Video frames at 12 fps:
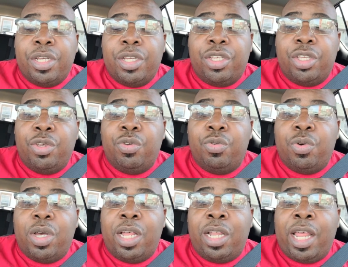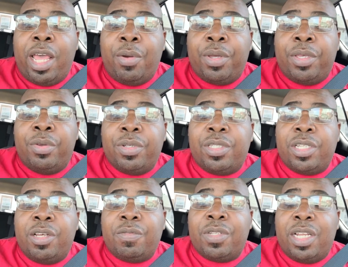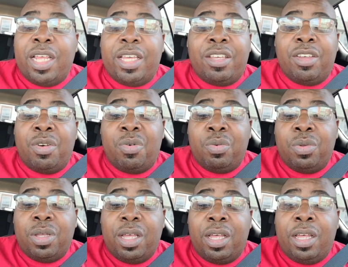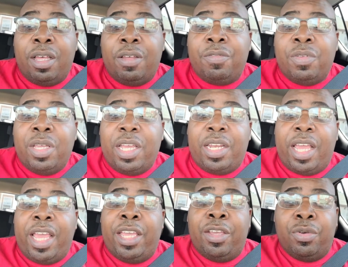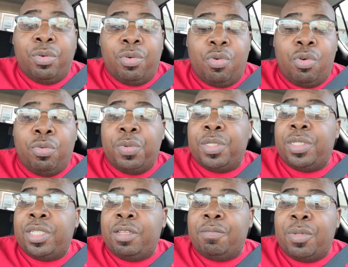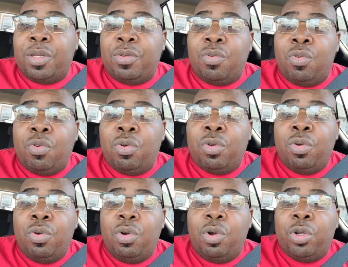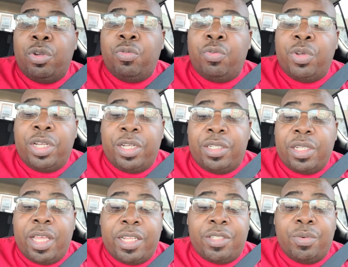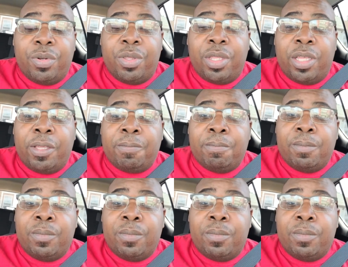you allowing yourself to let go of an anger or resentment or grudge, that sort of thing.